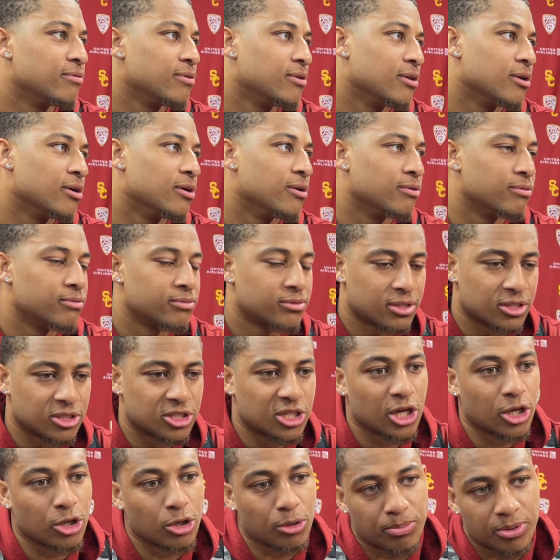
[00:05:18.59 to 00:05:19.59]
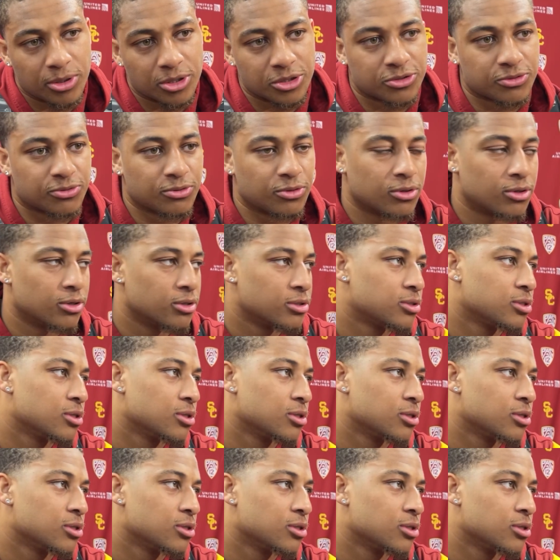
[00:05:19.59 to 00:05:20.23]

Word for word: you know, continue to push forward.